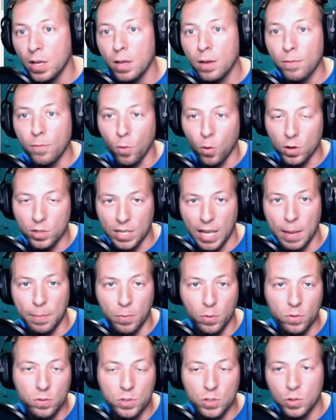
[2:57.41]
For
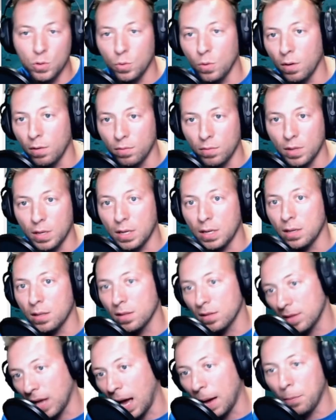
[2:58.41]
example, two of the
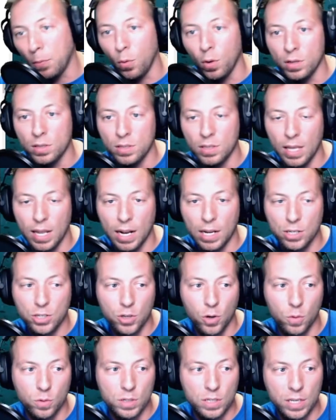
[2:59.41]
top ones that I
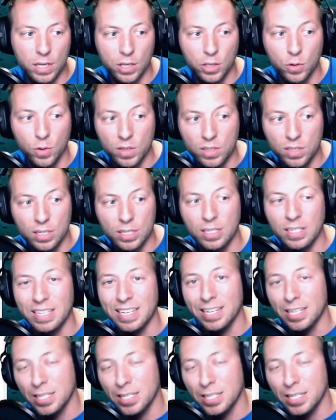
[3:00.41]
showed to you, USDC